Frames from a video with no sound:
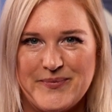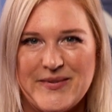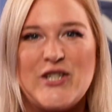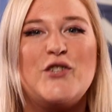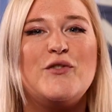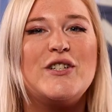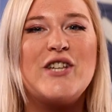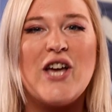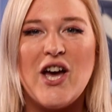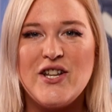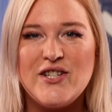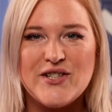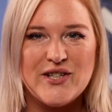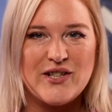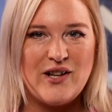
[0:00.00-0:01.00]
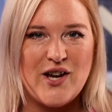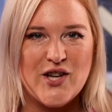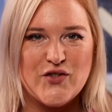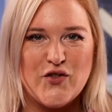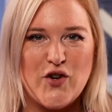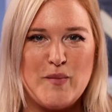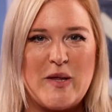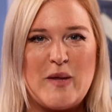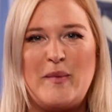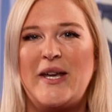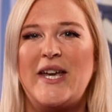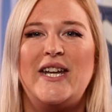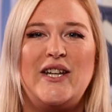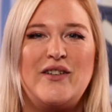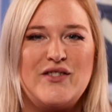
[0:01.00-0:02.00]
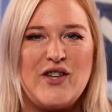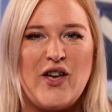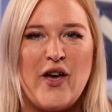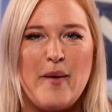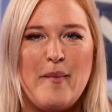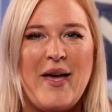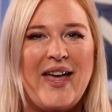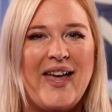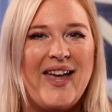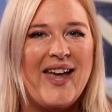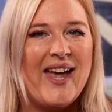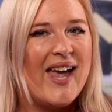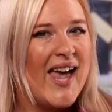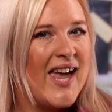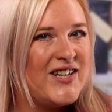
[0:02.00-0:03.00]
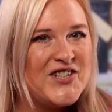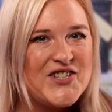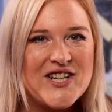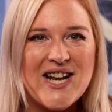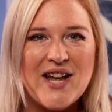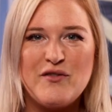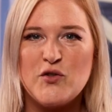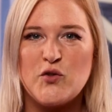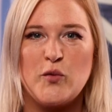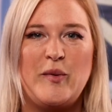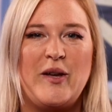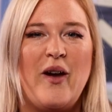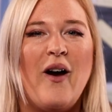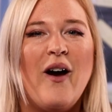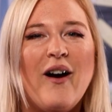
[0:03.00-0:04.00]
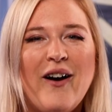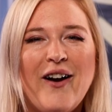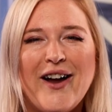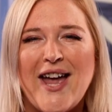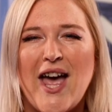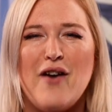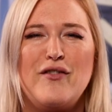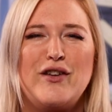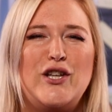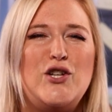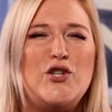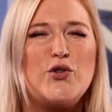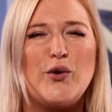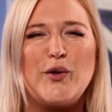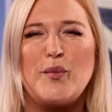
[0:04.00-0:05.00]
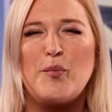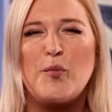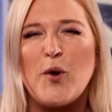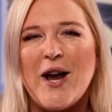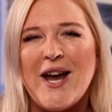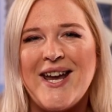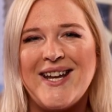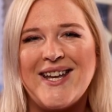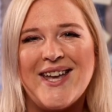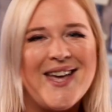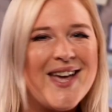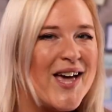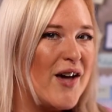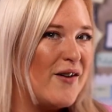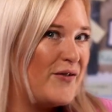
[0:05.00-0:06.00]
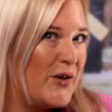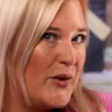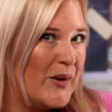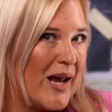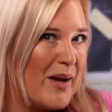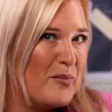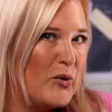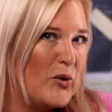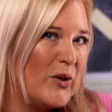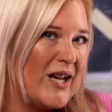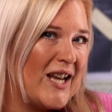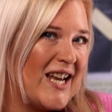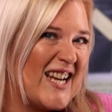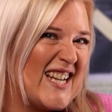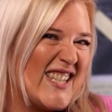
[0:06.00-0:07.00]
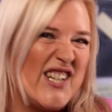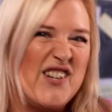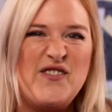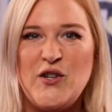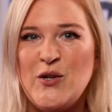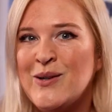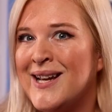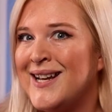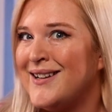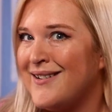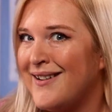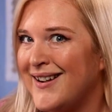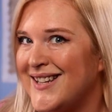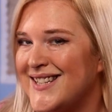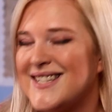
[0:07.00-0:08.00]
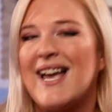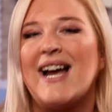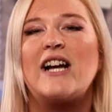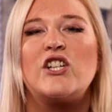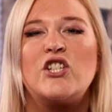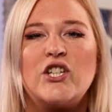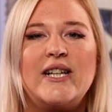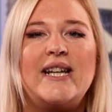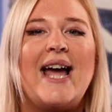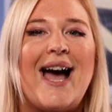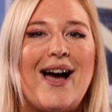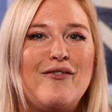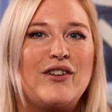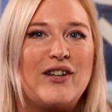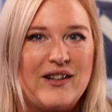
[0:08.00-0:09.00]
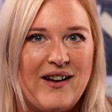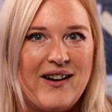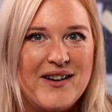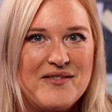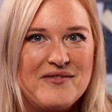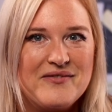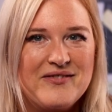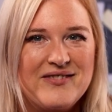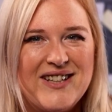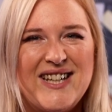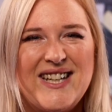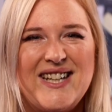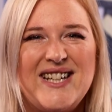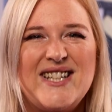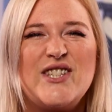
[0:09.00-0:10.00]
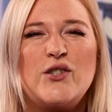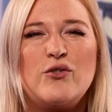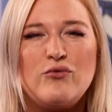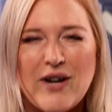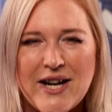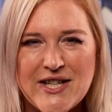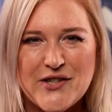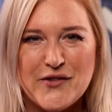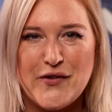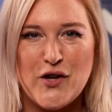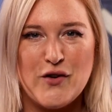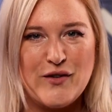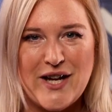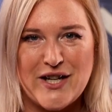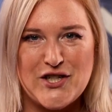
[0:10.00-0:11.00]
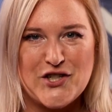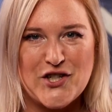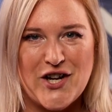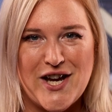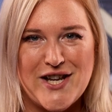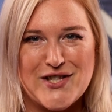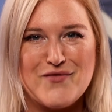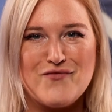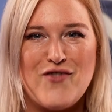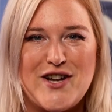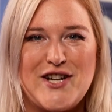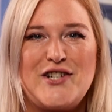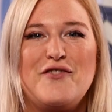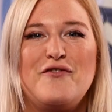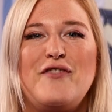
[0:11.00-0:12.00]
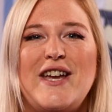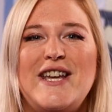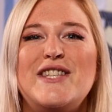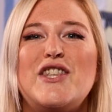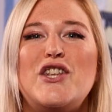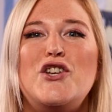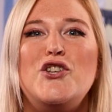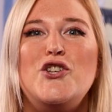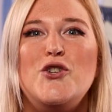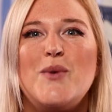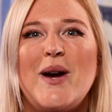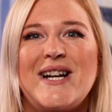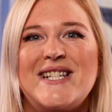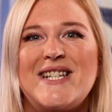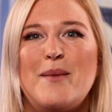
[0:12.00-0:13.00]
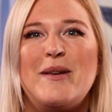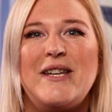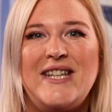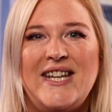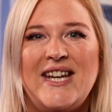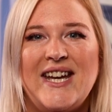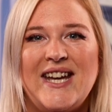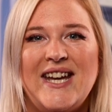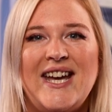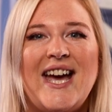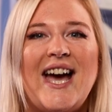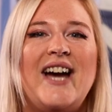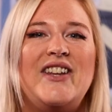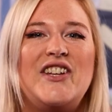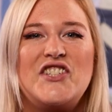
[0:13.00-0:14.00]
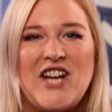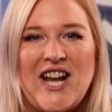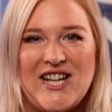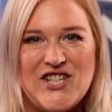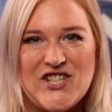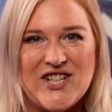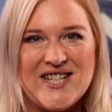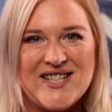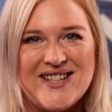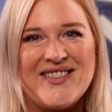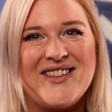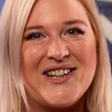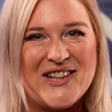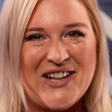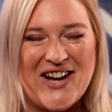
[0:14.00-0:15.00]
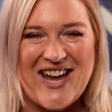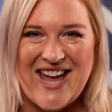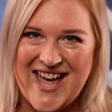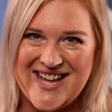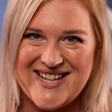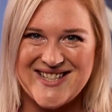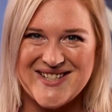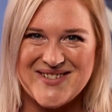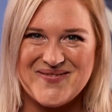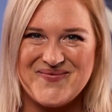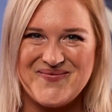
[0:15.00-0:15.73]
As you return to the classroom at the beginning of term, energy levels will be high, having enjoyed a break, a few late mornings, and a few late nights actually having a life. It's great to feel re-energised and ready to face the new academic year and the challenges that lie ahead.